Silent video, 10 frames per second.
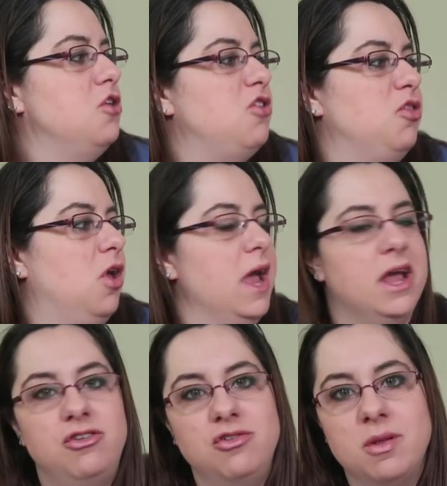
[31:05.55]
So I thought I
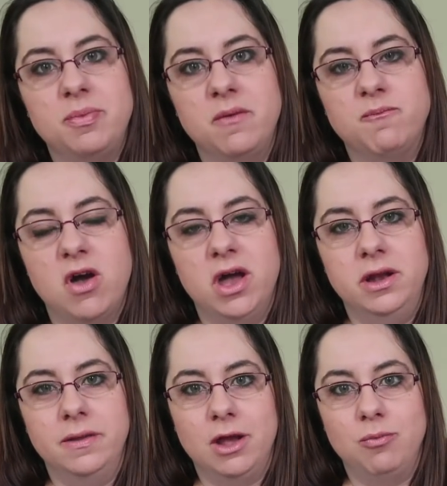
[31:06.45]
could do something
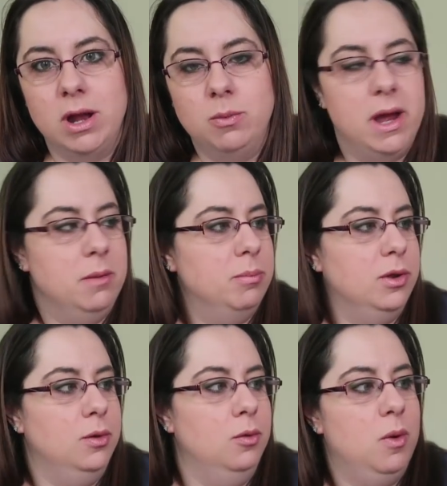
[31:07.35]
fun like red, white, and
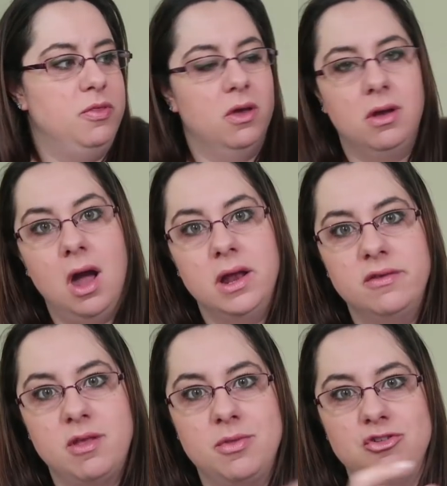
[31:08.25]
blue with
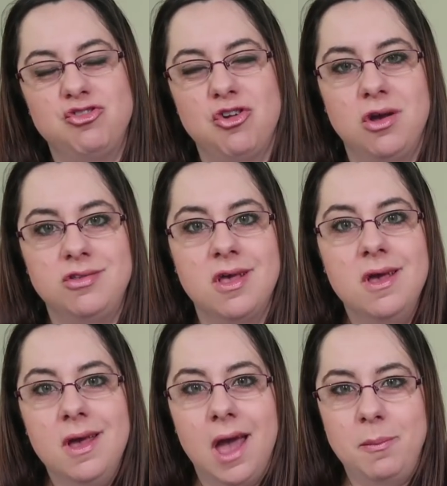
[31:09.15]
cutting some of the straws
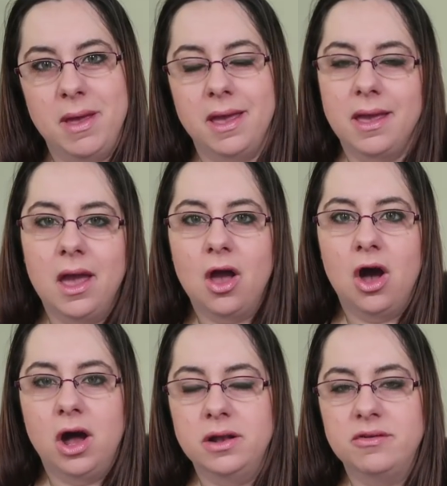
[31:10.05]
and making it
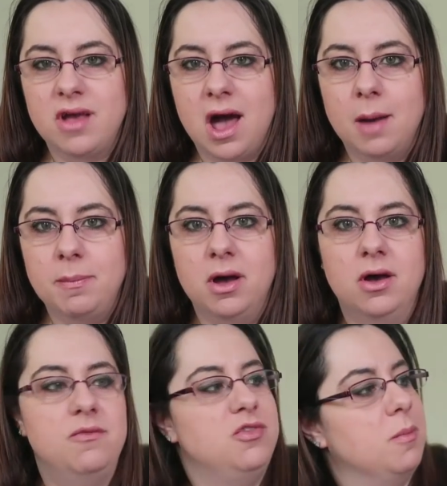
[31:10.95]
on top
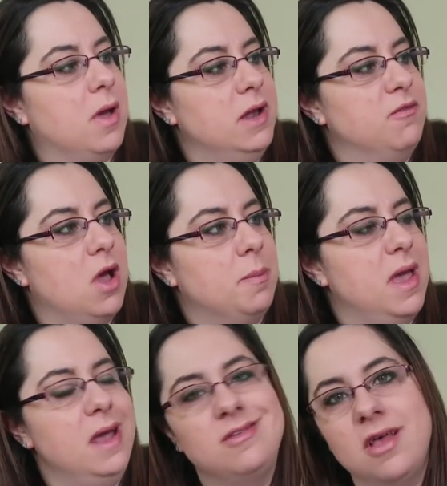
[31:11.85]
of some kind of
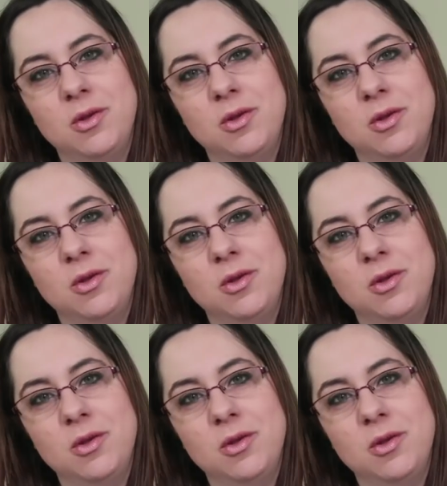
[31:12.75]
cupcakes.